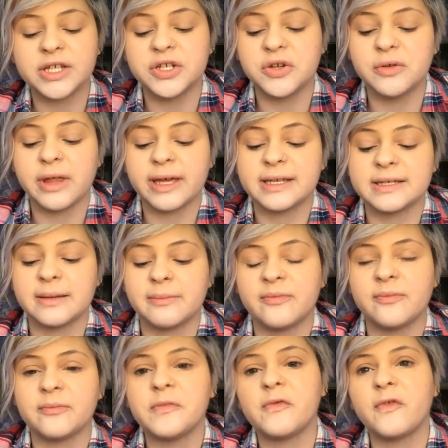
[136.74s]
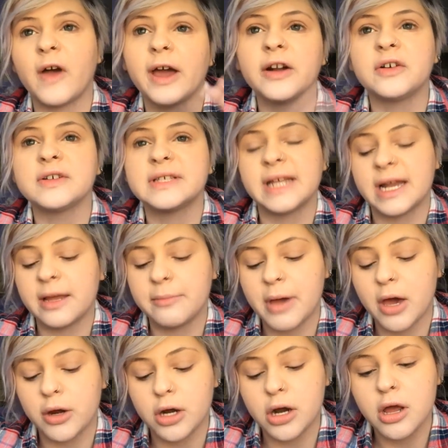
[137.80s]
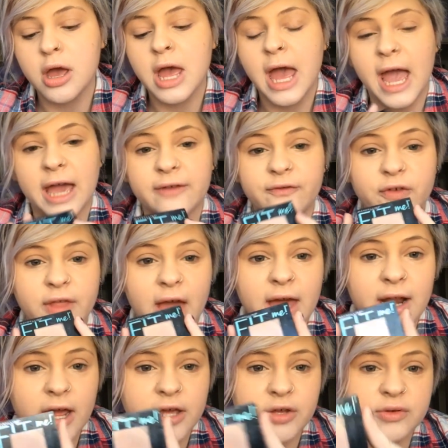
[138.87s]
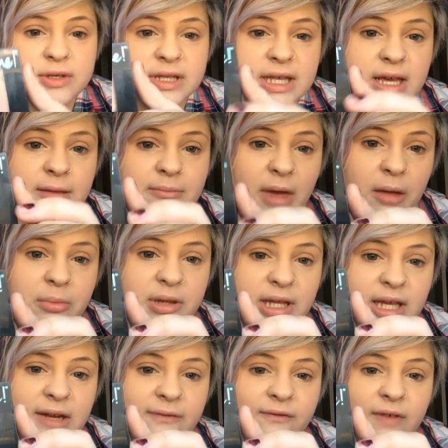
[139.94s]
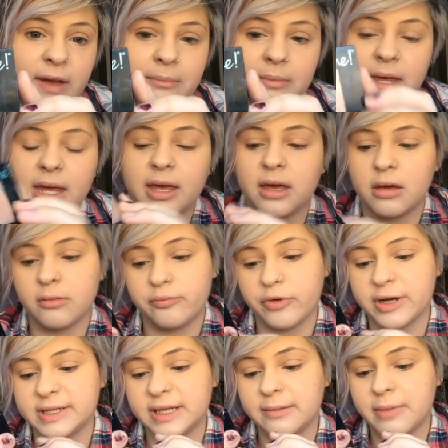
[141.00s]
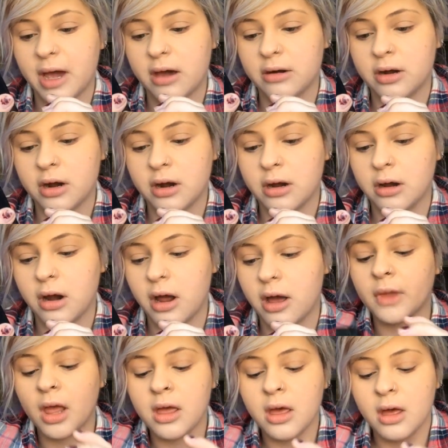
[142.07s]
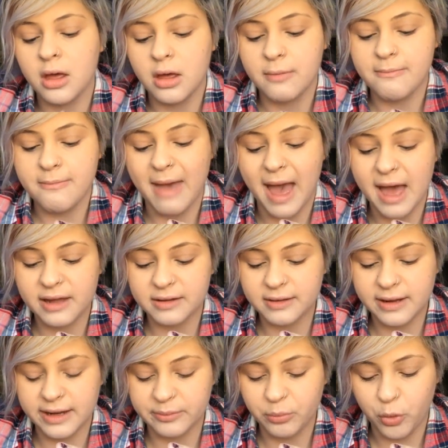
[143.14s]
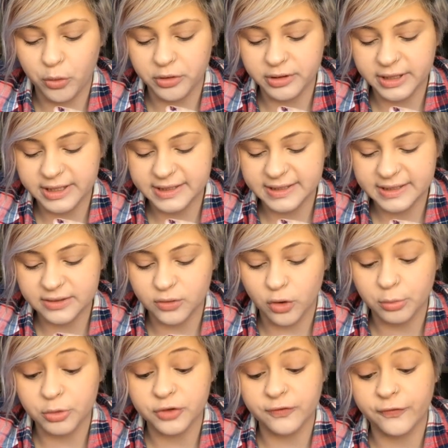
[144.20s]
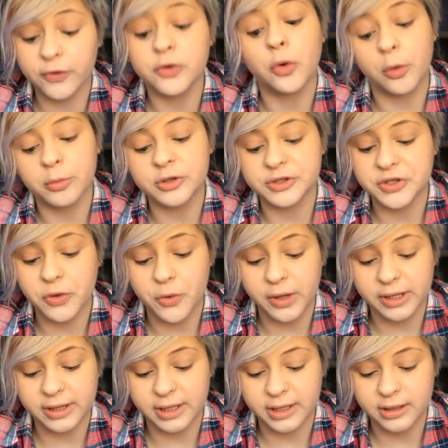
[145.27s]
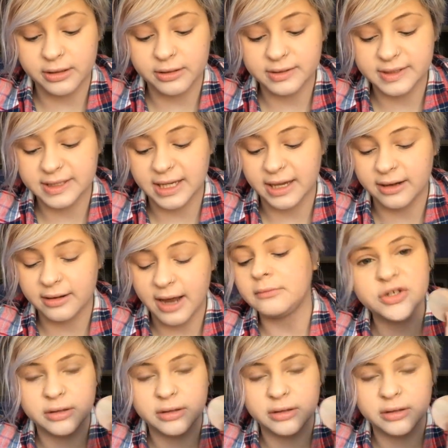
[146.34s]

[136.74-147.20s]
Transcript: Do like some final setting powder, and for that I use the Maybelline Fit Me pressing powder, matte and poreless, normal to oily skin.